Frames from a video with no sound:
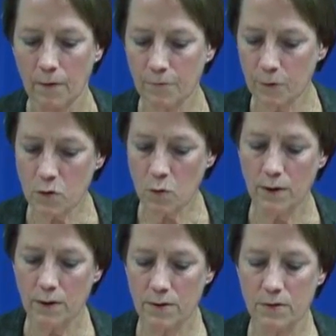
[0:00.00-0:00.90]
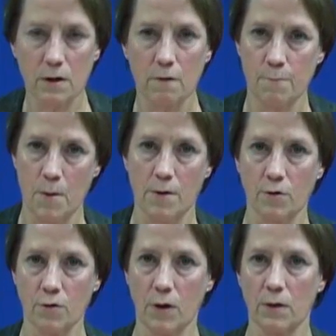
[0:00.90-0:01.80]
The first one is
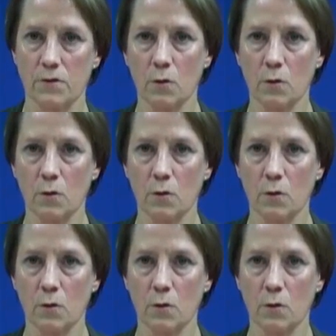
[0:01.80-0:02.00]
self-monitoring,